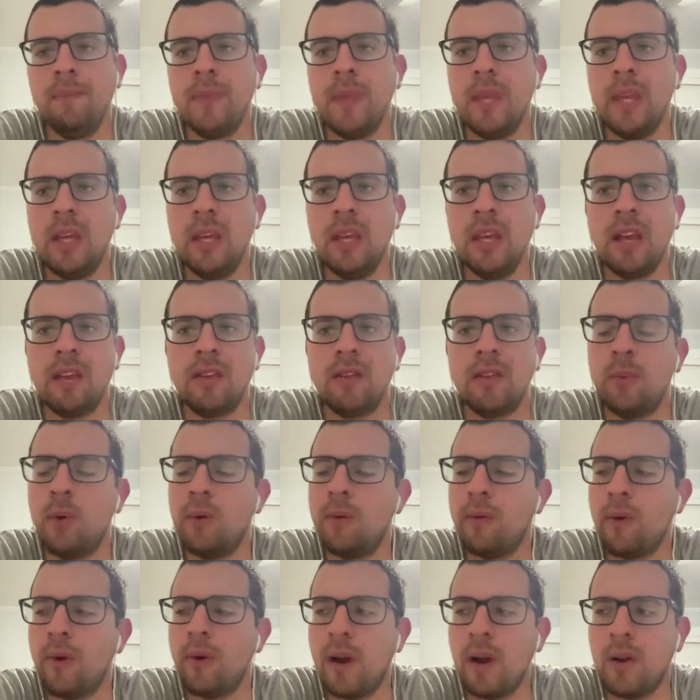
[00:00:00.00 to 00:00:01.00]
He had to
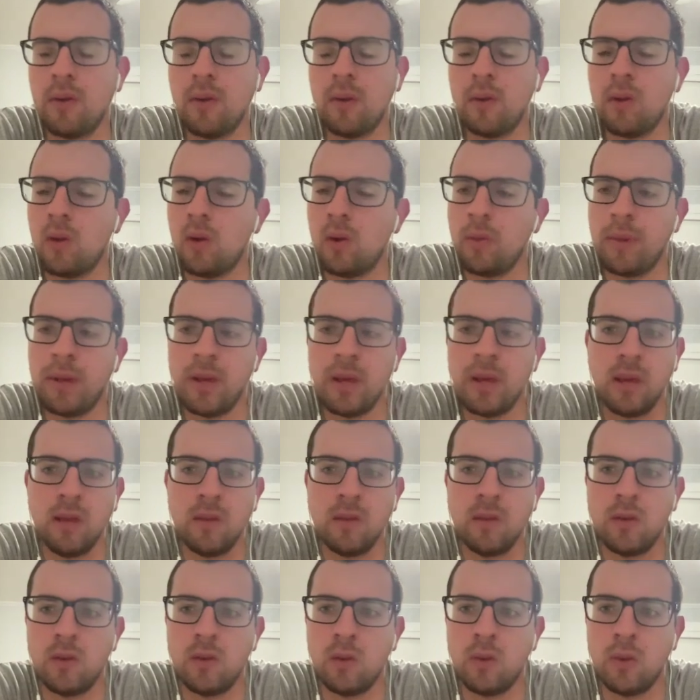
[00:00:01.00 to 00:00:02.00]
move around a little bit.
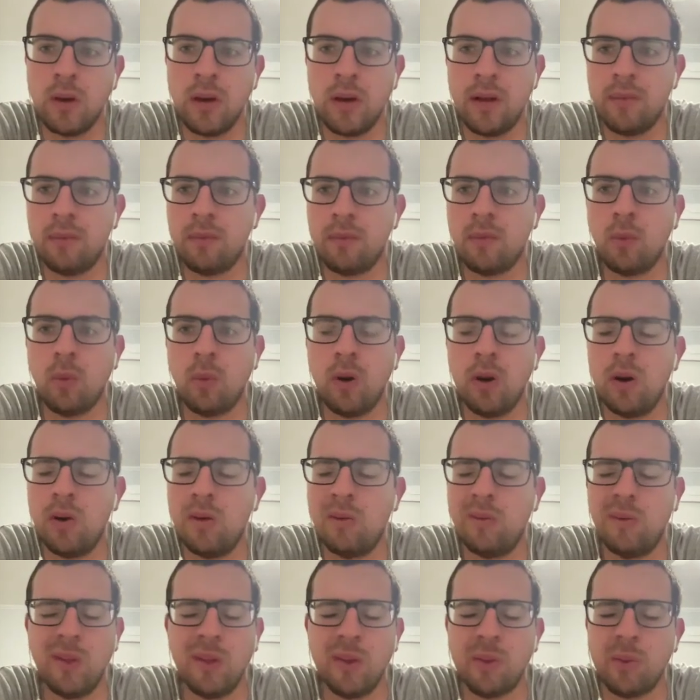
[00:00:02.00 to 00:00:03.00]
He's new at
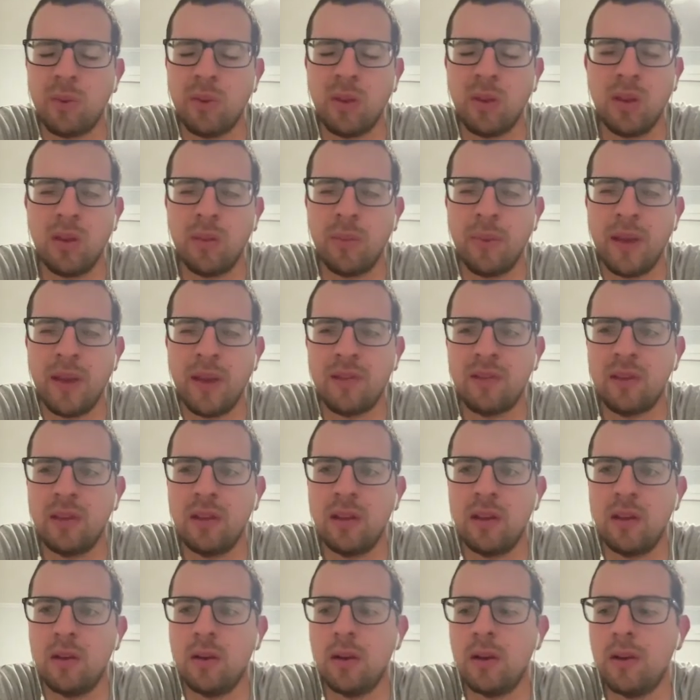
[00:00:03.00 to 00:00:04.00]
12, like within the past
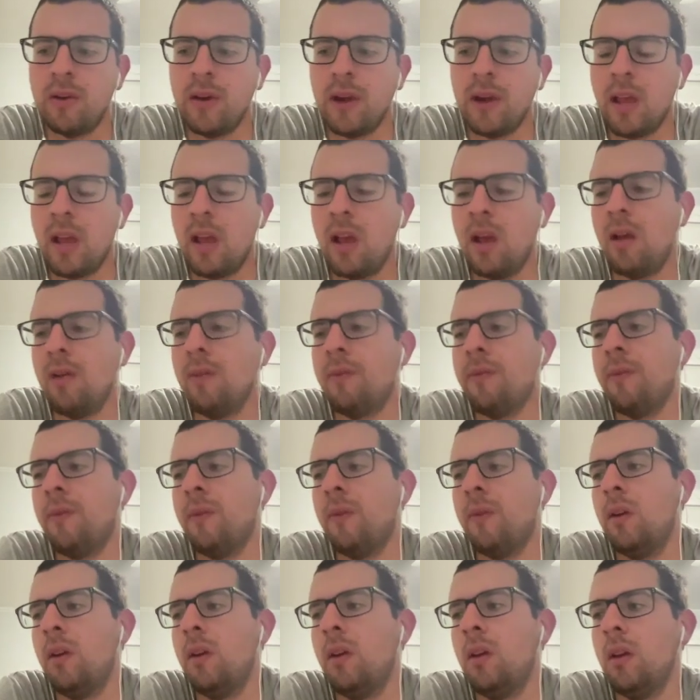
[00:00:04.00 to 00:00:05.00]
year, year and a half.
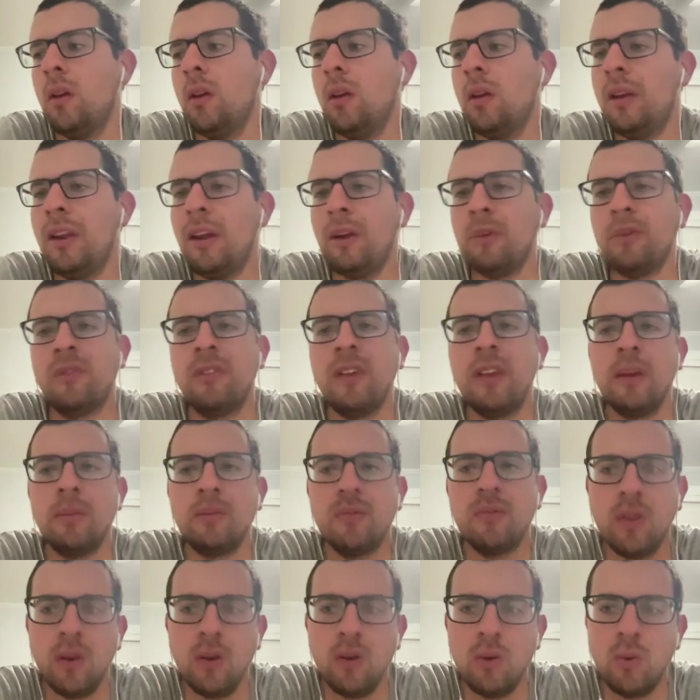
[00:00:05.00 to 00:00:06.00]
Now
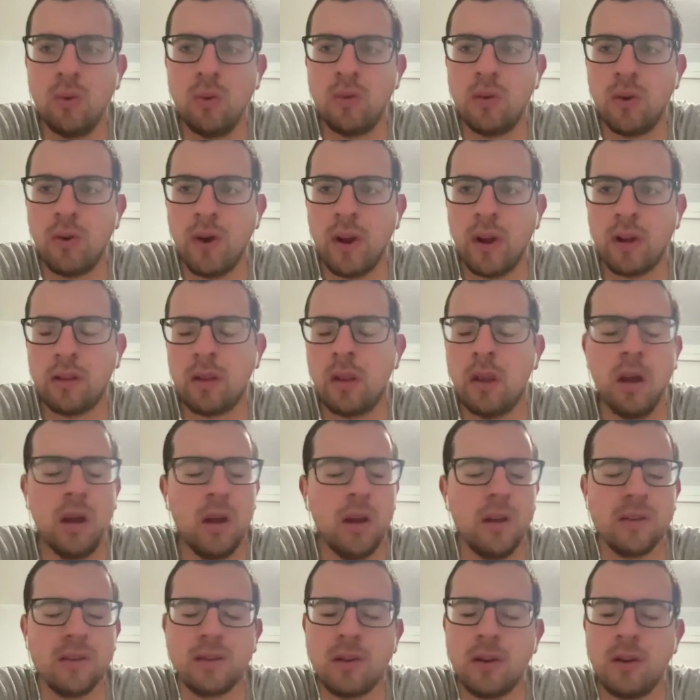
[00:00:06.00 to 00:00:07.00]
Sam's the news direct.
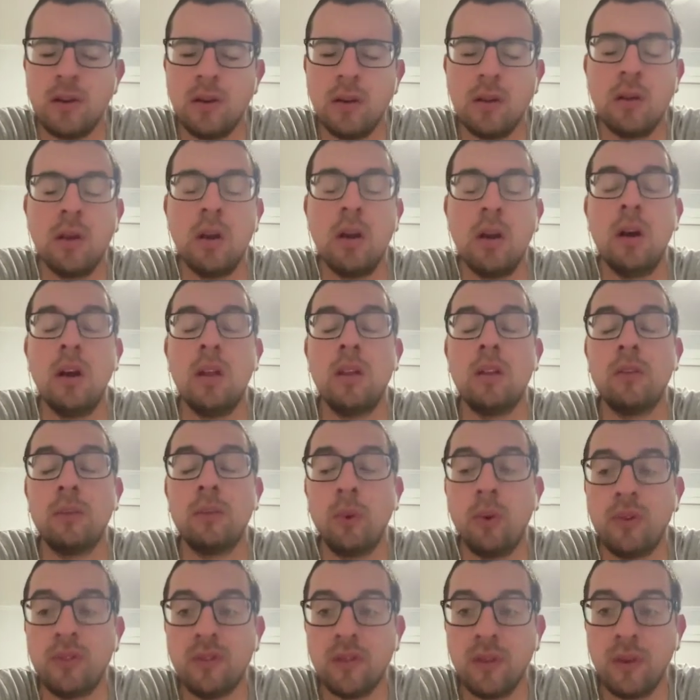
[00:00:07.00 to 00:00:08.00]
The
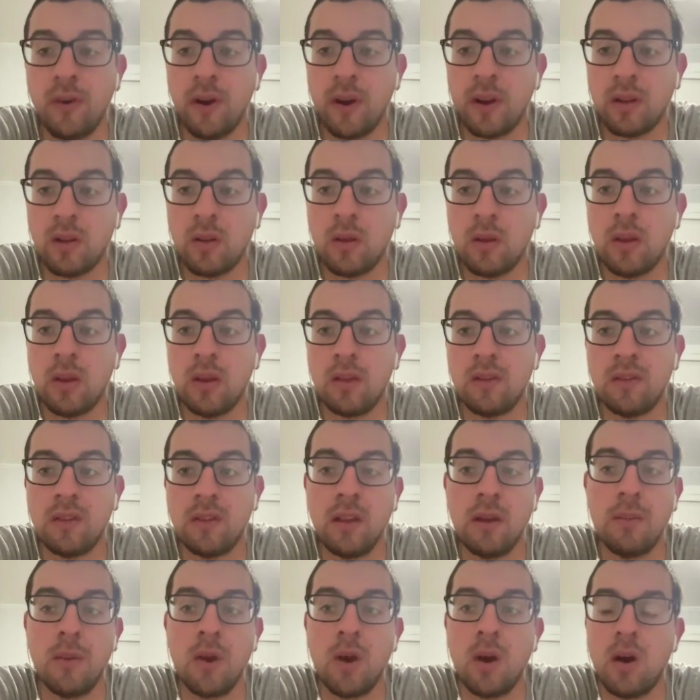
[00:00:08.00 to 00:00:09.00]
sports director there,
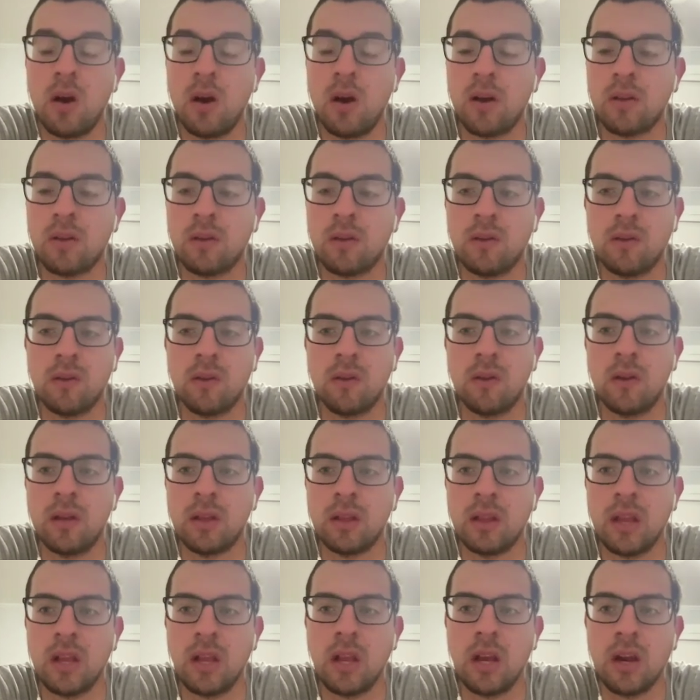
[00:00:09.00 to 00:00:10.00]
Sam Knox. It's
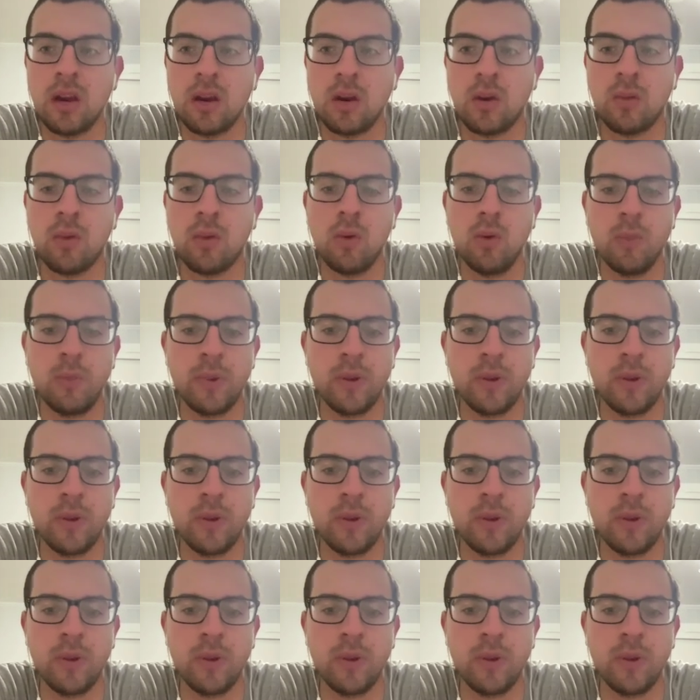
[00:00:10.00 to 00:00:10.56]
like they got a crew,